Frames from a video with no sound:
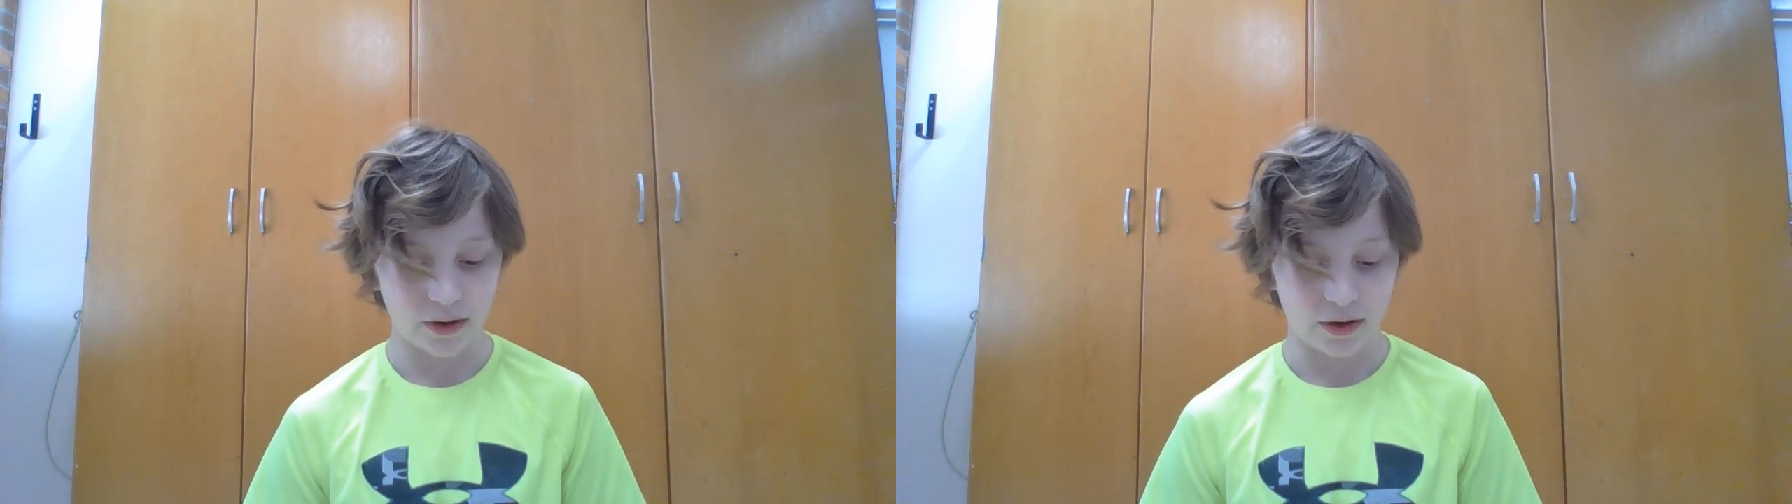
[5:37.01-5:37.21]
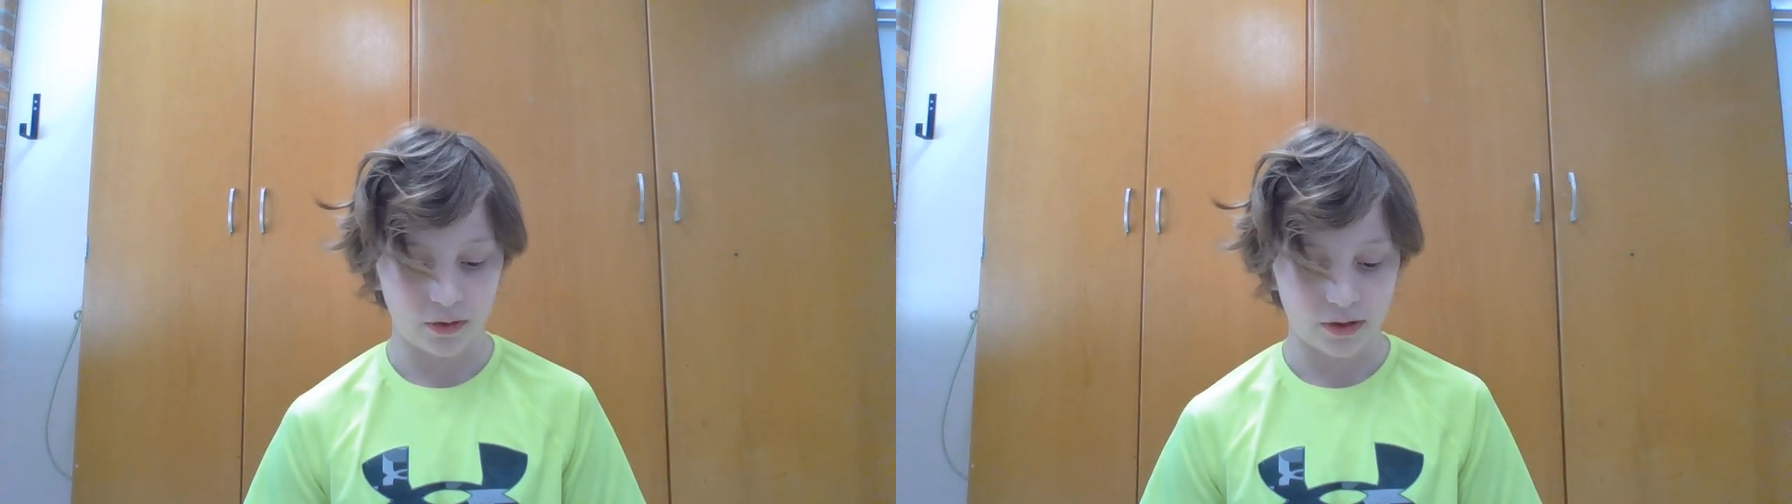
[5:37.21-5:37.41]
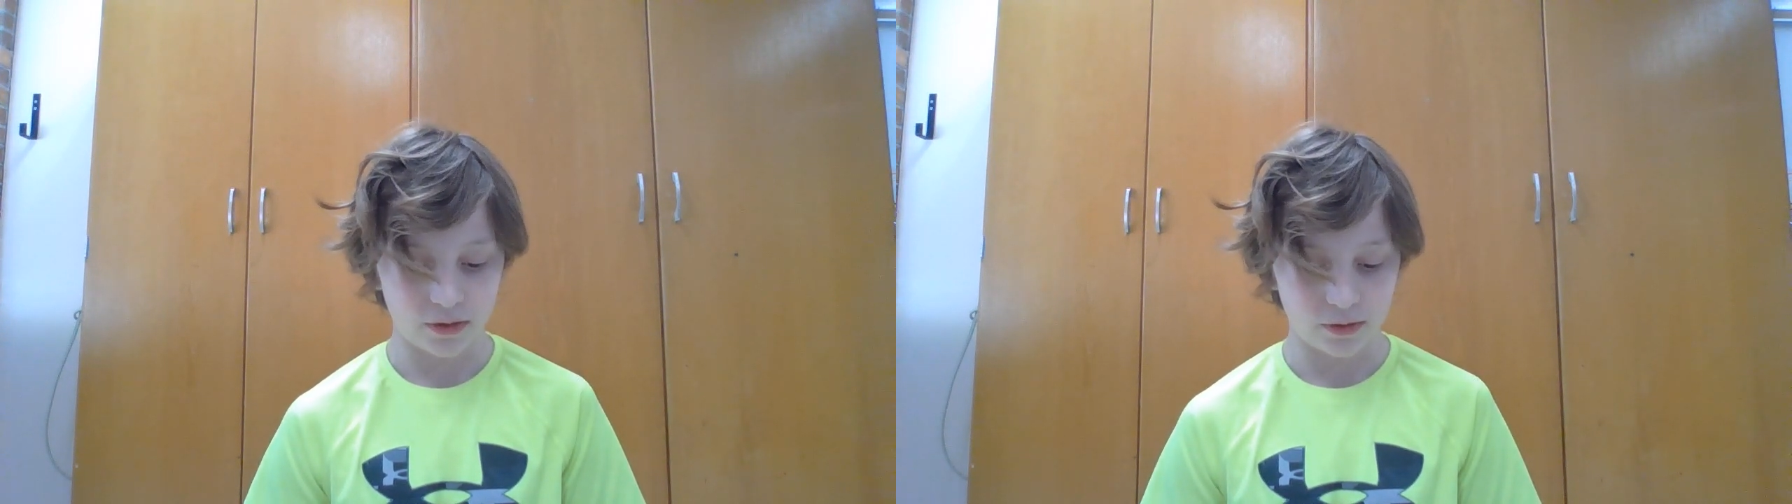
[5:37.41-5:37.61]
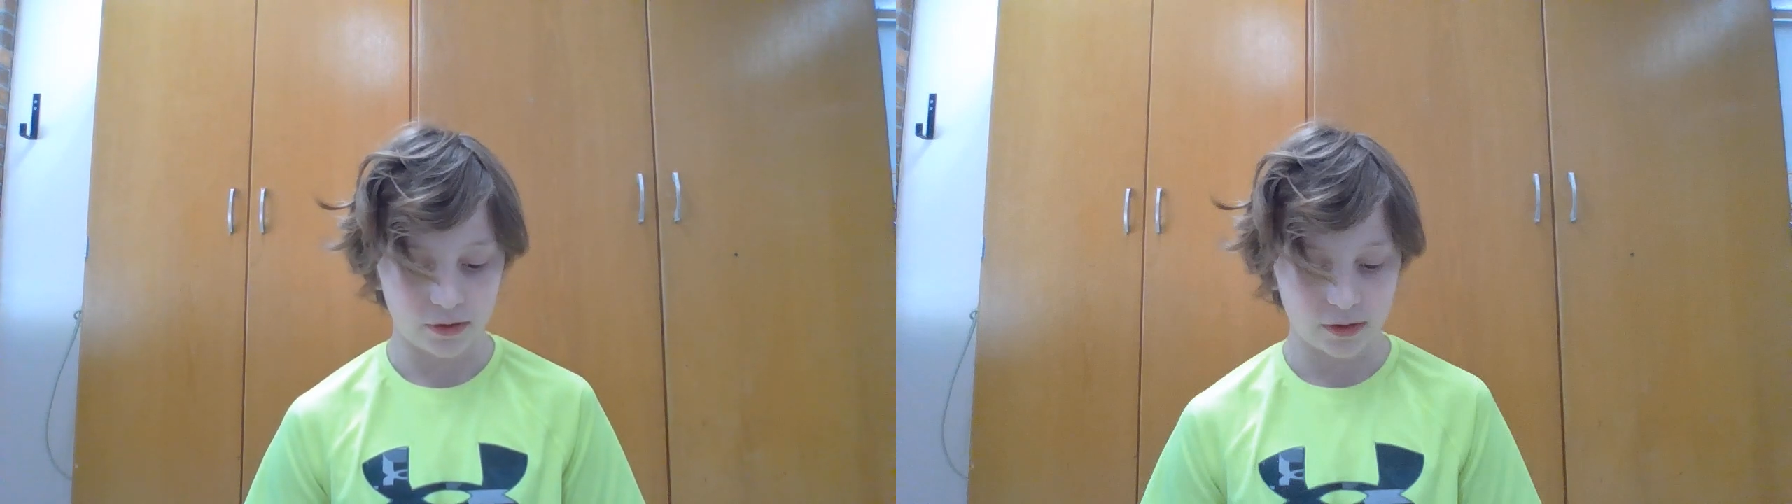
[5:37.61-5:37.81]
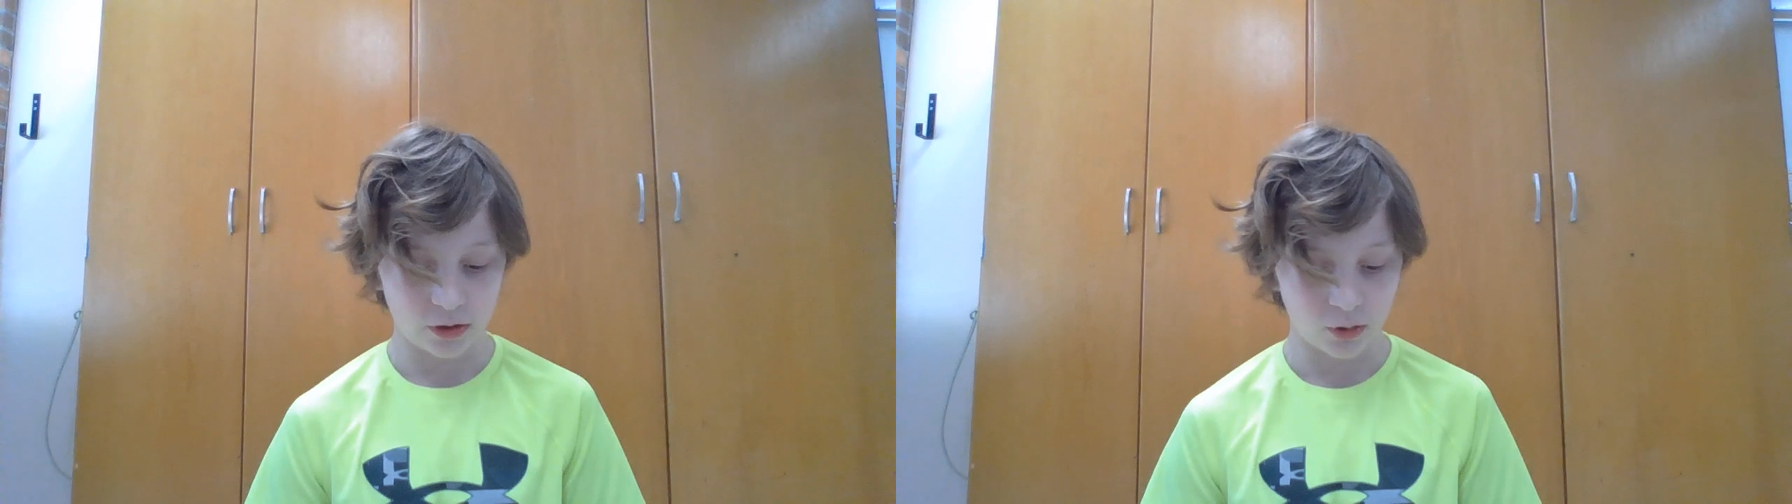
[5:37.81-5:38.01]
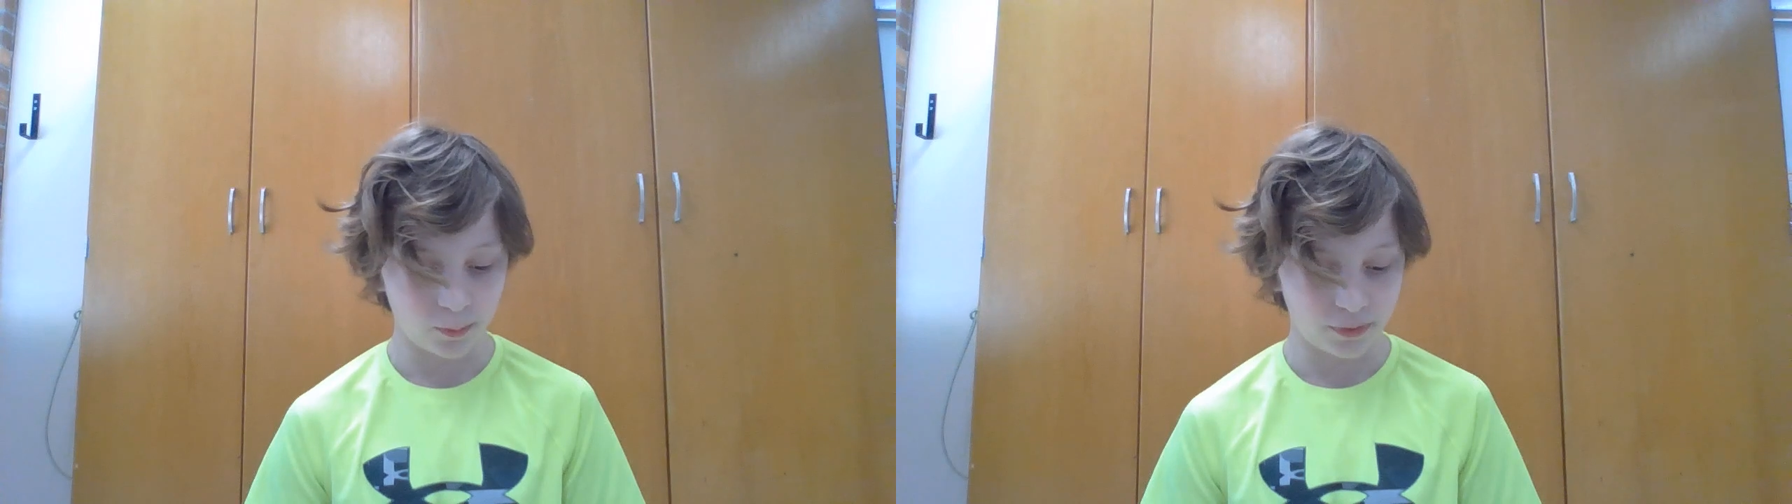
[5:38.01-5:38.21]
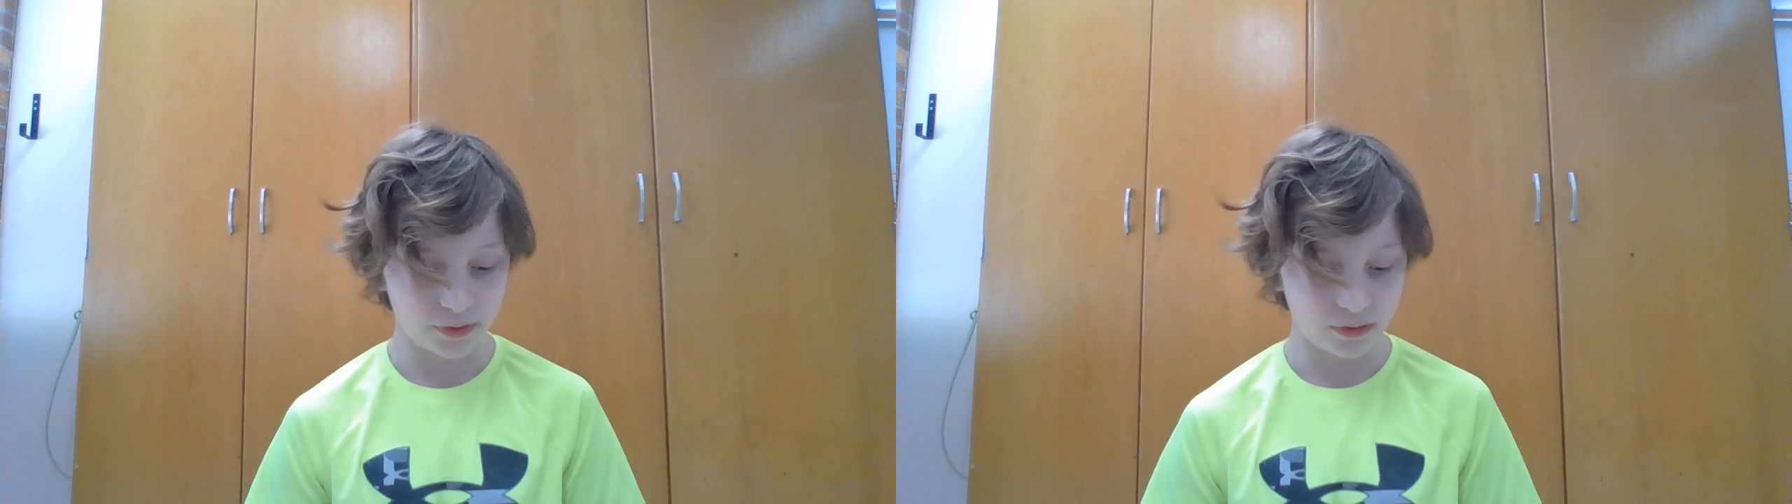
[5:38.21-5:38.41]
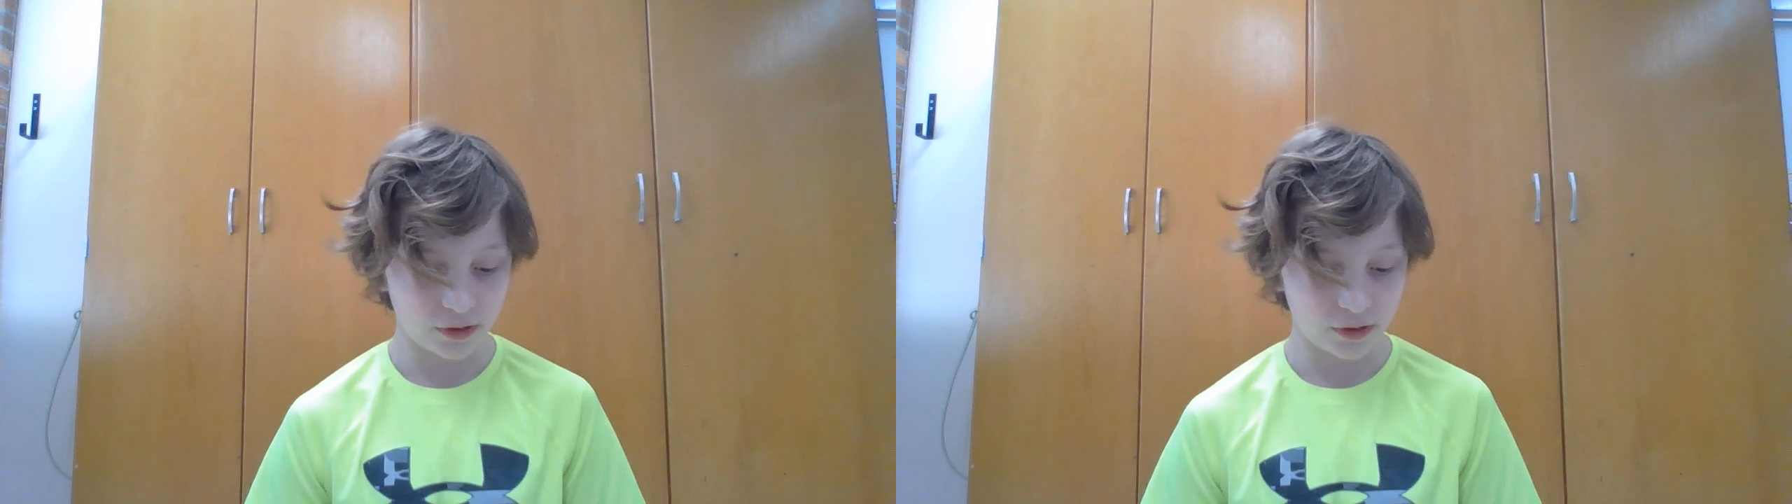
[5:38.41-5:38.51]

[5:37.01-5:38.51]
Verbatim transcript: out and help